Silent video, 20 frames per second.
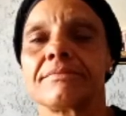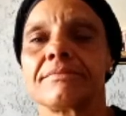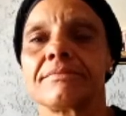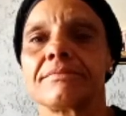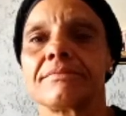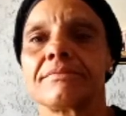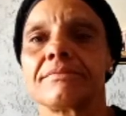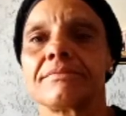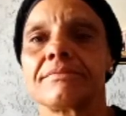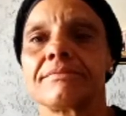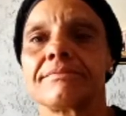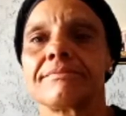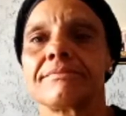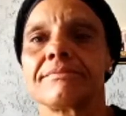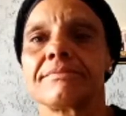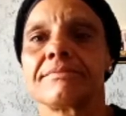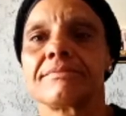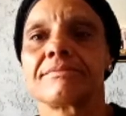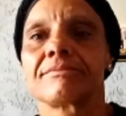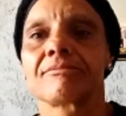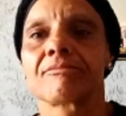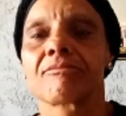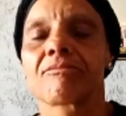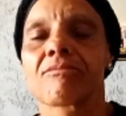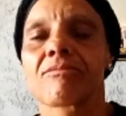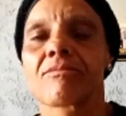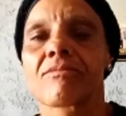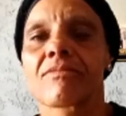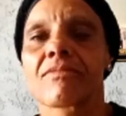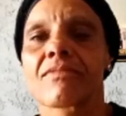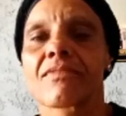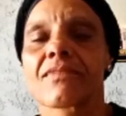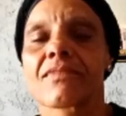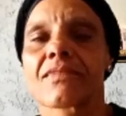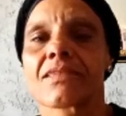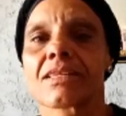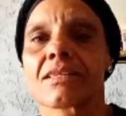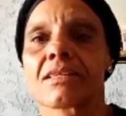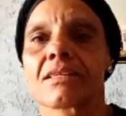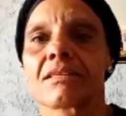
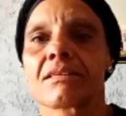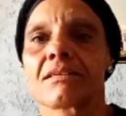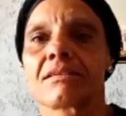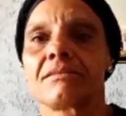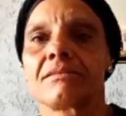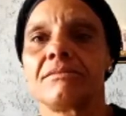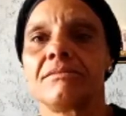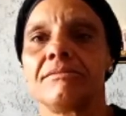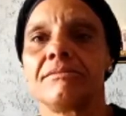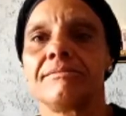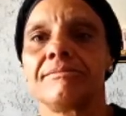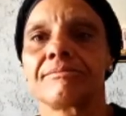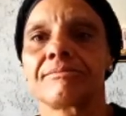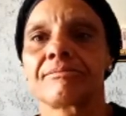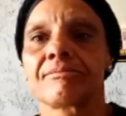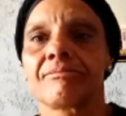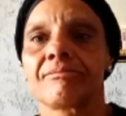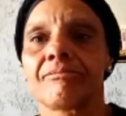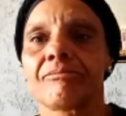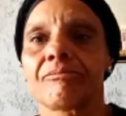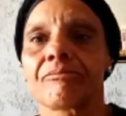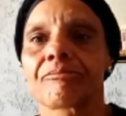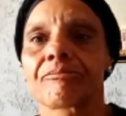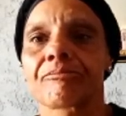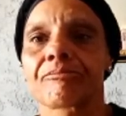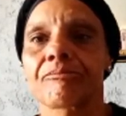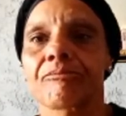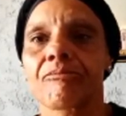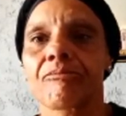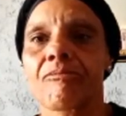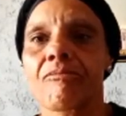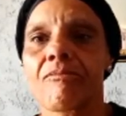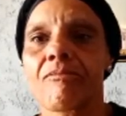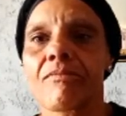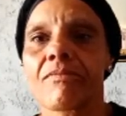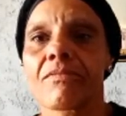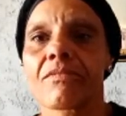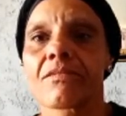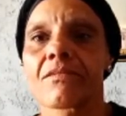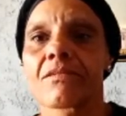
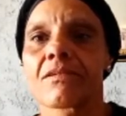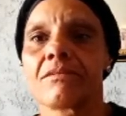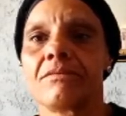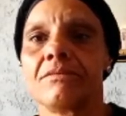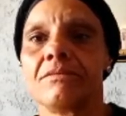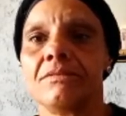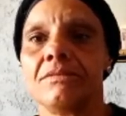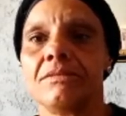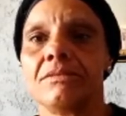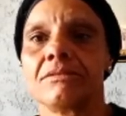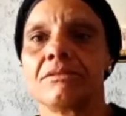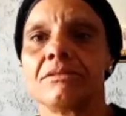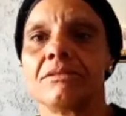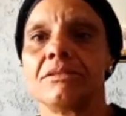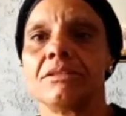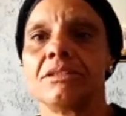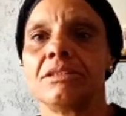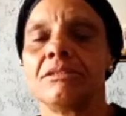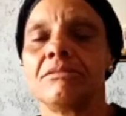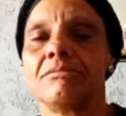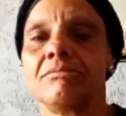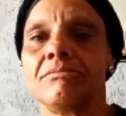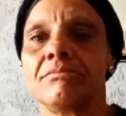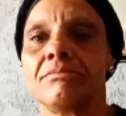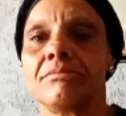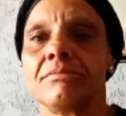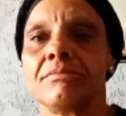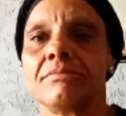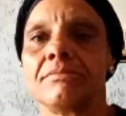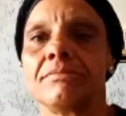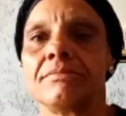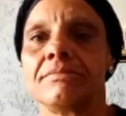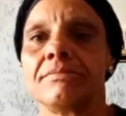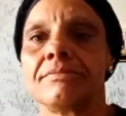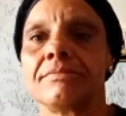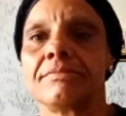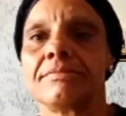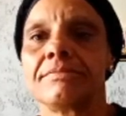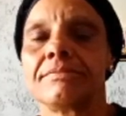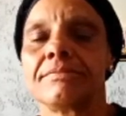
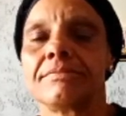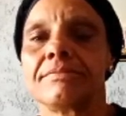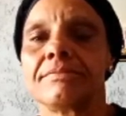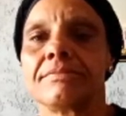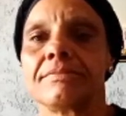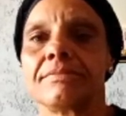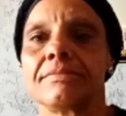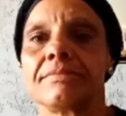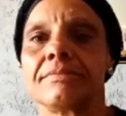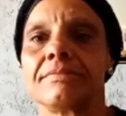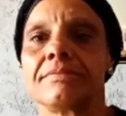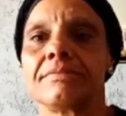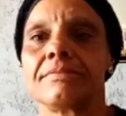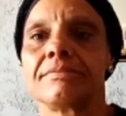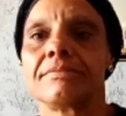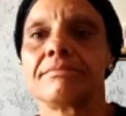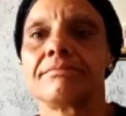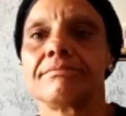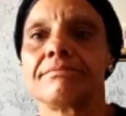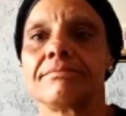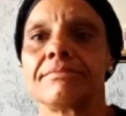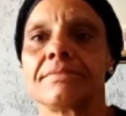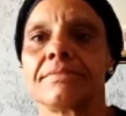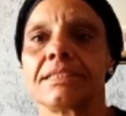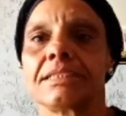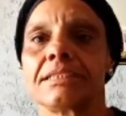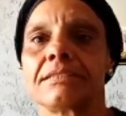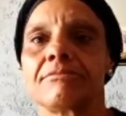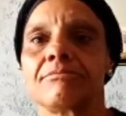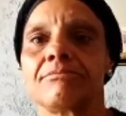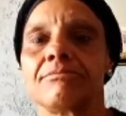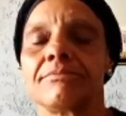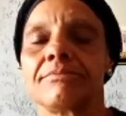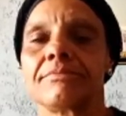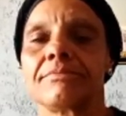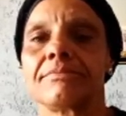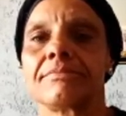The person shown says nothing.